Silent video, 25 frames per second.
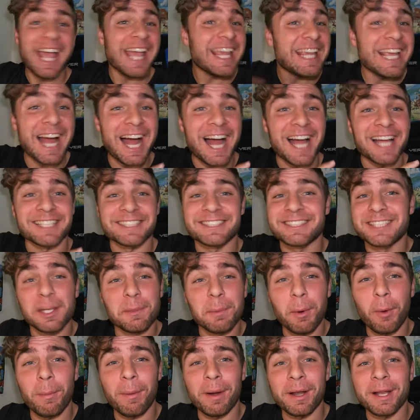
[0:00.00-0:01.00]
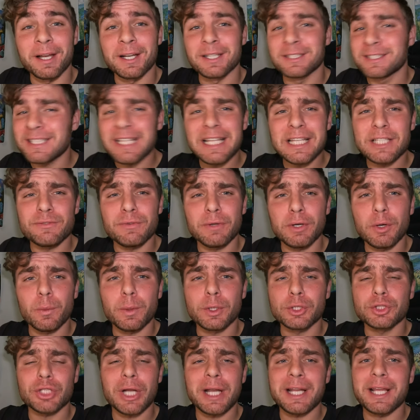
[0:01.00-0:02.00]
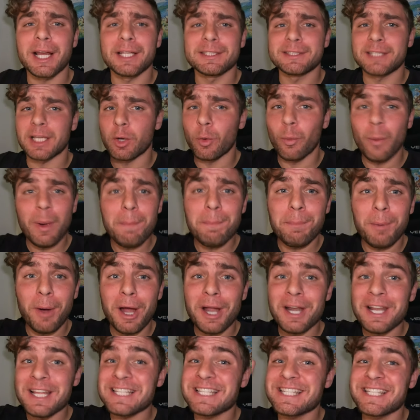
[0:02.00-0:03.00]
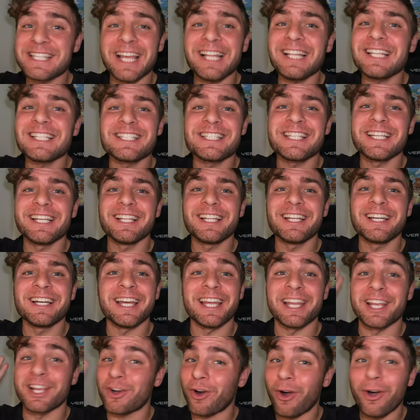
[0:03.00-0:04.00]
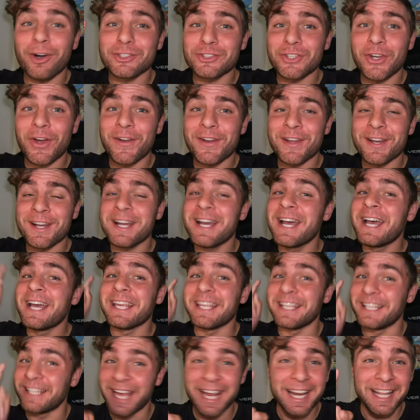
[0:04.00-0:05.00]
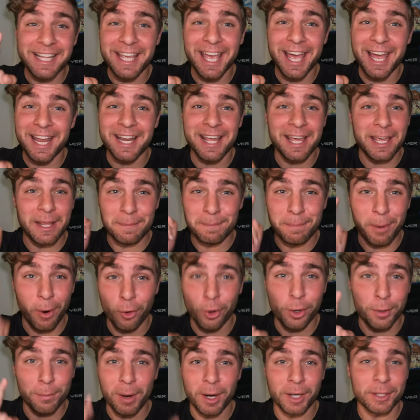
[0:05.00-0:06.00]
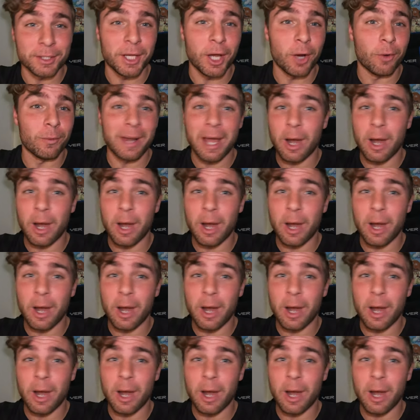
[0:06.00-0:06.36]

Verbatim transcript: Hey guys, Team one here. In today's video, we're shiny hunting Wimpod, Celesteela, and Kartana yet again in Pokemon Go.